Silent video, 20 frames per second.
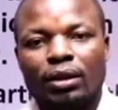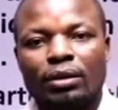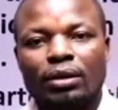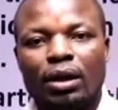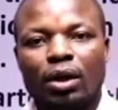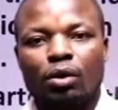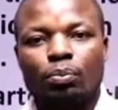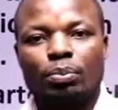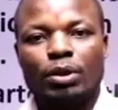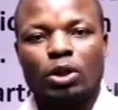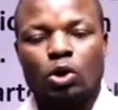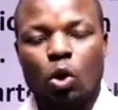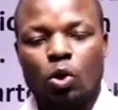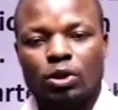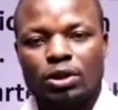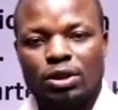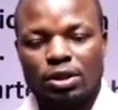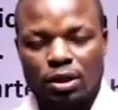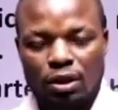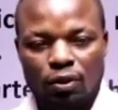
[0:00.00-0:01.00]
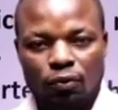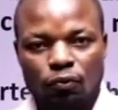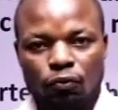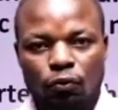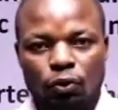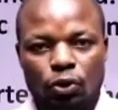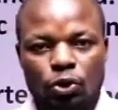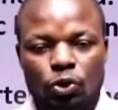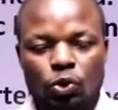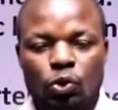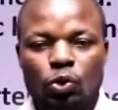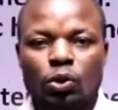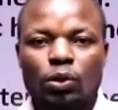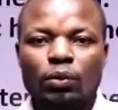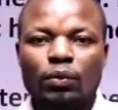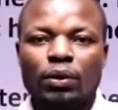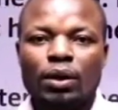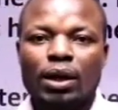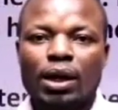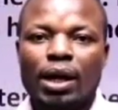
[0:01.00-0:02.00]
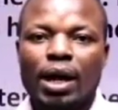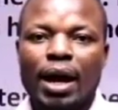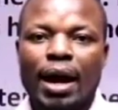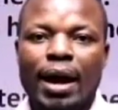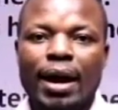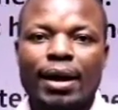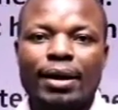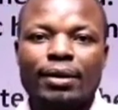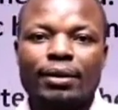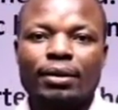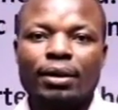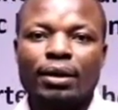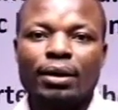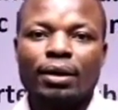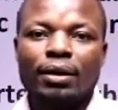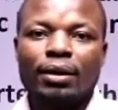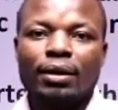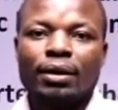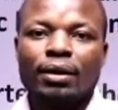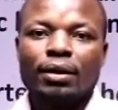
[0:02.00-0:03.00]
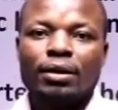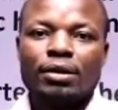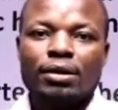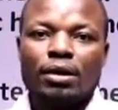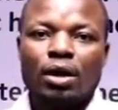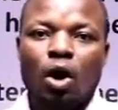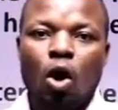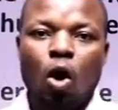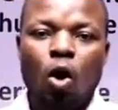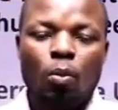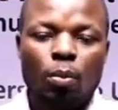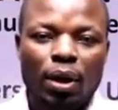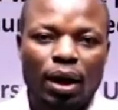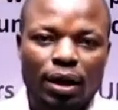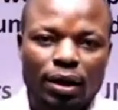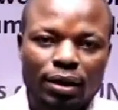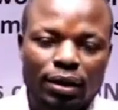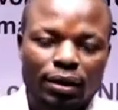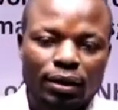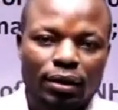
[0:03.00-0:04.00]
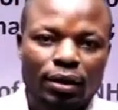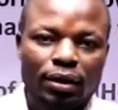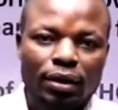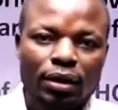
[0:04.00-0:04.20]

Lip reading: there will be notes for you and homework.